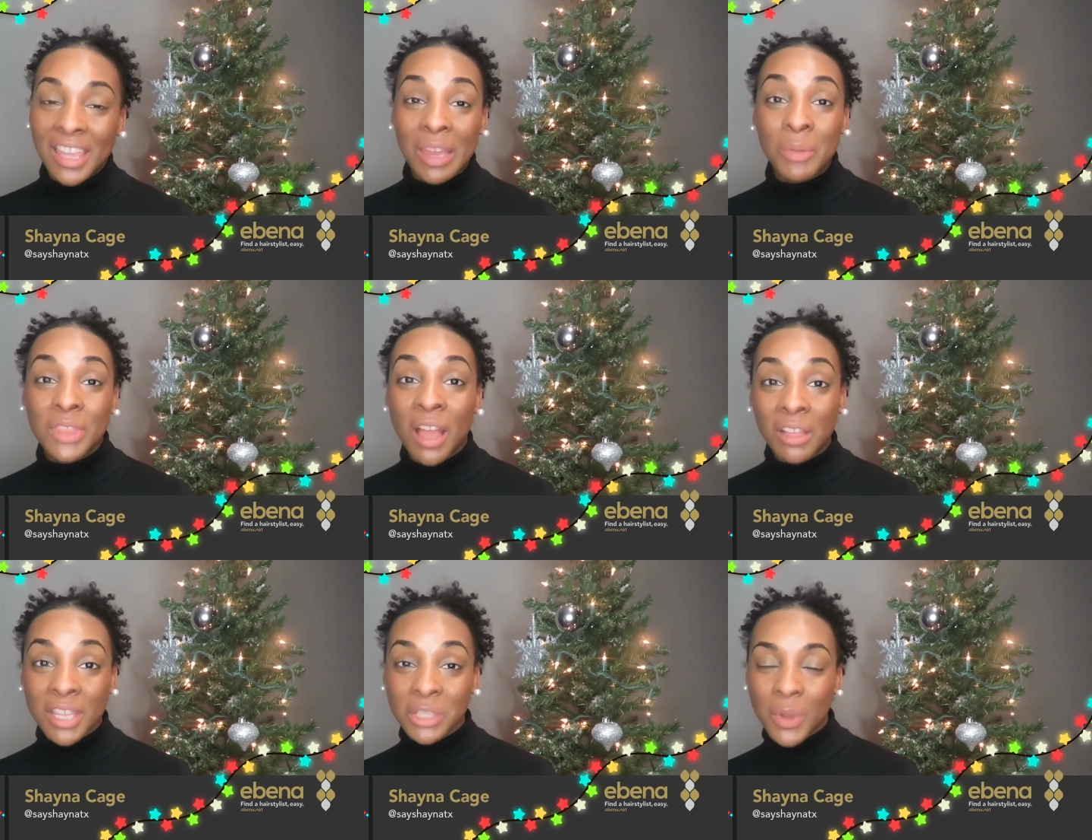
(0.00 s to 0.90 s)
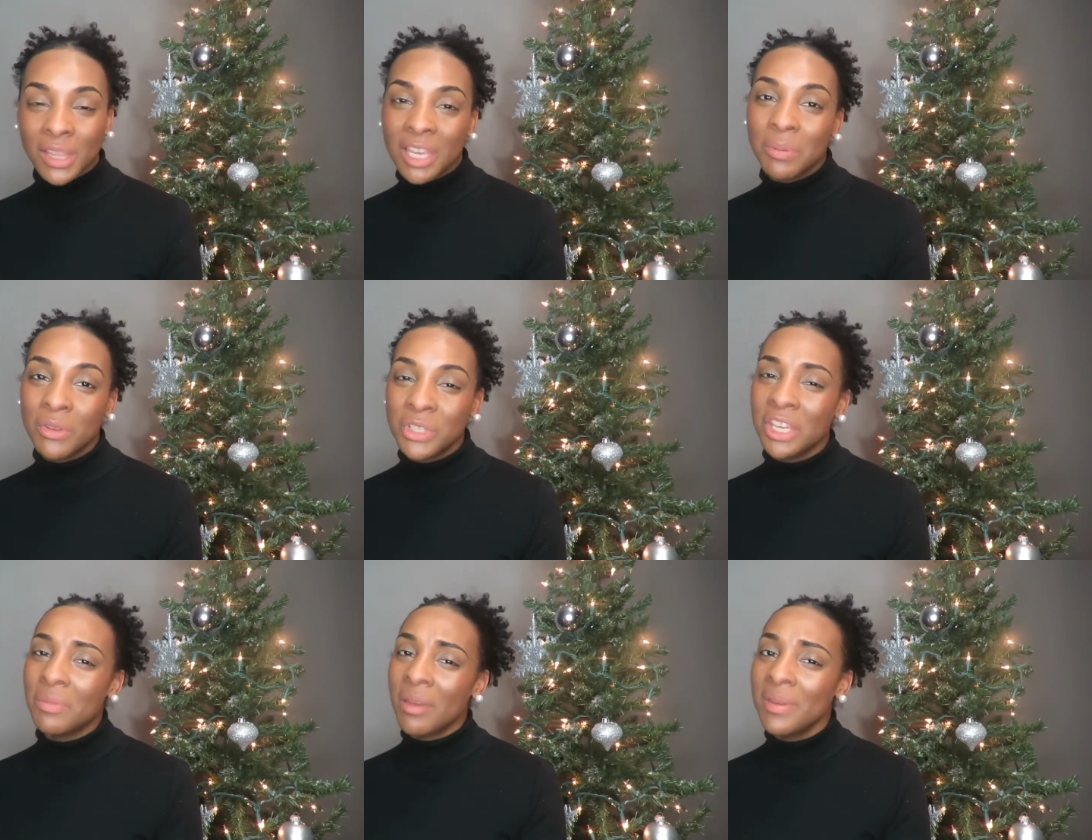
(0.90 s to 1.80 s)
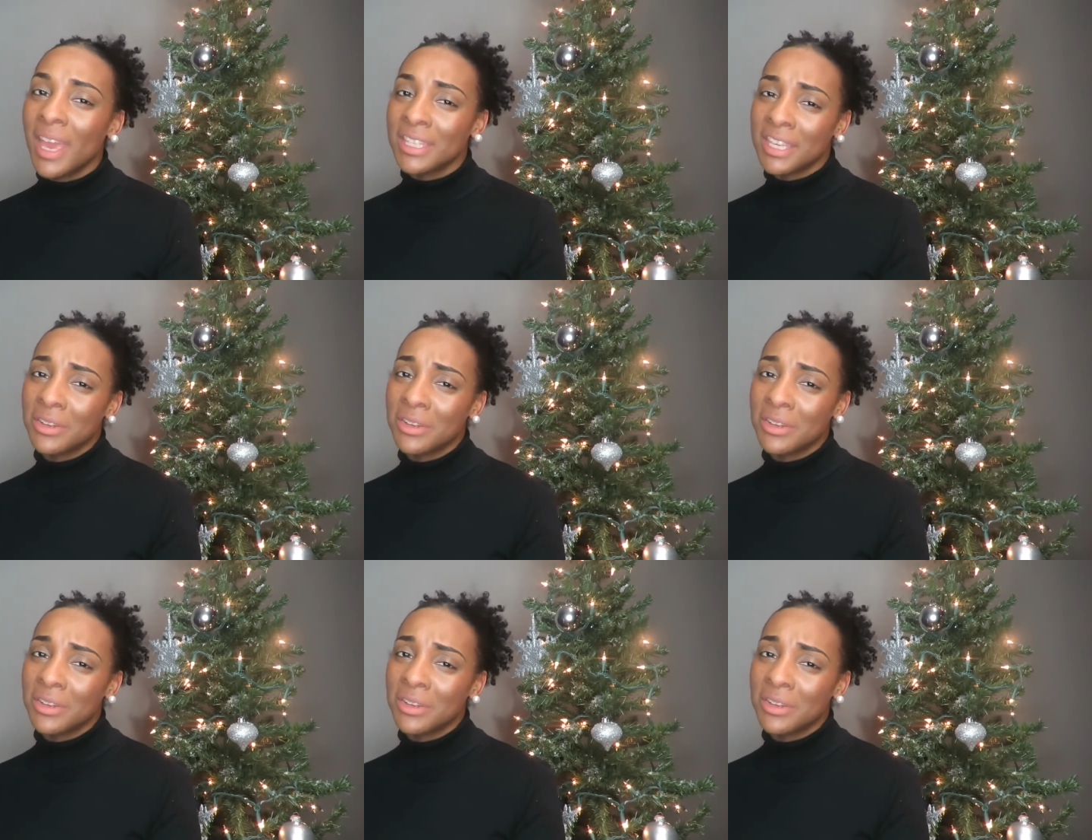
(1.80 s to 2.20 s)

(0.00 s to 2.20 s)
and with the holidays quickly approaching, you might be asking